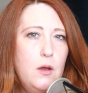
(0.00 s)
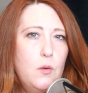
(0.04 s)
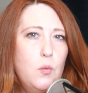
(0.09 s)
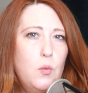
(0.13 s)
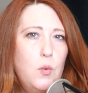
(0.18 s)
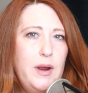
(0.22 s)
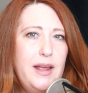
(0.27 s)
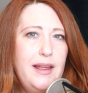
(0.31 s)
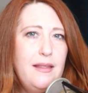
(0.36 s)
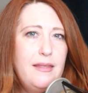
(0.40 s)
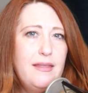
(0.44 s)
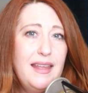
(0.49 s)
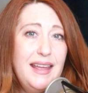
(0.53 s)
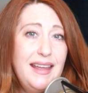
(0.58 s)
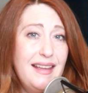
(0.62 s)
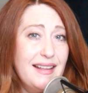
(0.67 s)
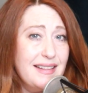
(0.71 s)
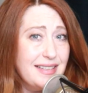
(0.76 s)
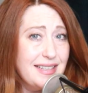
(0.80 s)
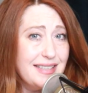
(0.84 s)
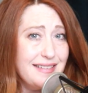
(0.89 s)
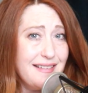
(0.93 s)
We
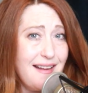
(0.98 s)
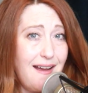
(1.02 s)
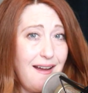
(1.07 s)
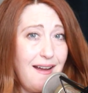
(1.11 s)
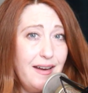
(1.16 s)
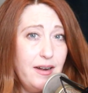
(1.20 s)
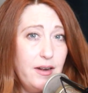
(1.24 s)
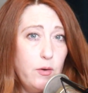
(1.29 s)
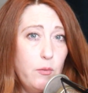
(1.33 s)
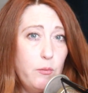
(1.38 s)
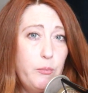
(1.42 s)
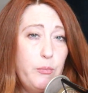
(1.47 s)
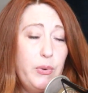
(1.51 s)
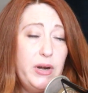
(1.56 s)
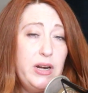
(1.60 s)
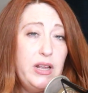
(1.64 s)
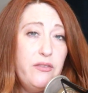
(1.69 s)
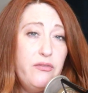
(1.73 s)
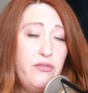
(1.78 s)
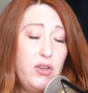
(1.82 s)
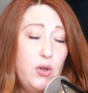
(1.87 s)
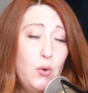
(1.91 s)
think it's not, but
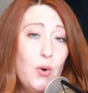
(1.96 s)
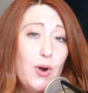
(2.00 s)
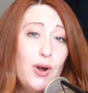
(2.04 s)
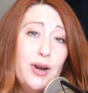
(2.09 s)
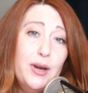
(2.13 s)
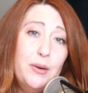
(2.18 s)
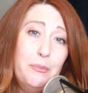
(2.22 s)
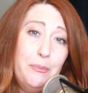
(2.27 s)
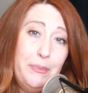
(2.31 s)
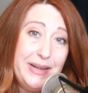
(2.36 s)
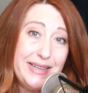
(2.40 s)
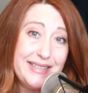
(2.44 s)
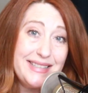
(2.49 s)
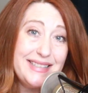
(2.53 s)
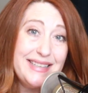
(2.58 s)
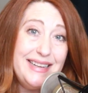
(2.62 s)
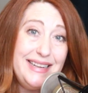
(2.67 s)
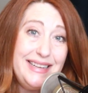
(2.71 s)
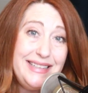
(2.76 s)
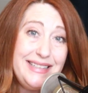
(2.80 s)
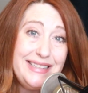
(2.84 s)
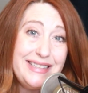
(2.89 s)
if you are in
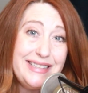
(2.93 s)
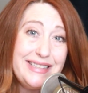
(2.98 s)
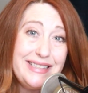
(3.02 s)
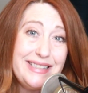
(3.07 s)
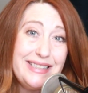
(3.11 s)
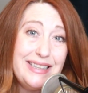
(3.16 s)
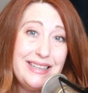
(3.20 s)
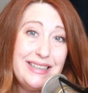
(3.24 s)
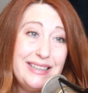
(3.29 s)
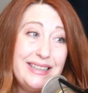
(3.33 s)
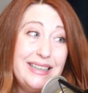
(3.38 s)
business,